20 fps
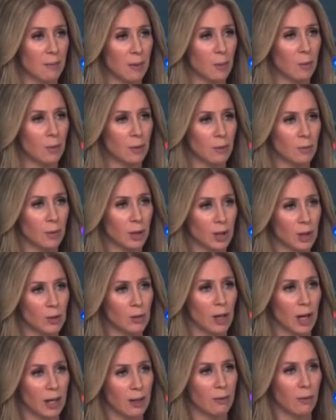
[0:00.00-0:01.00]
But what are you
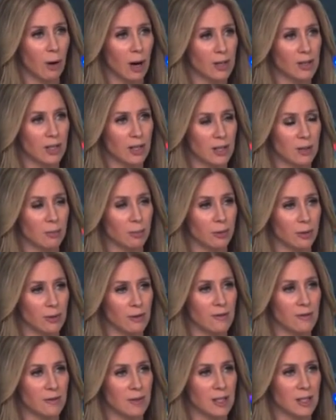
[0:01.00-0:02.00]
kind of watching
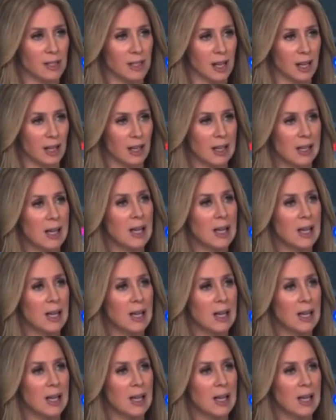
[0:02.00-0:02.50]
to say,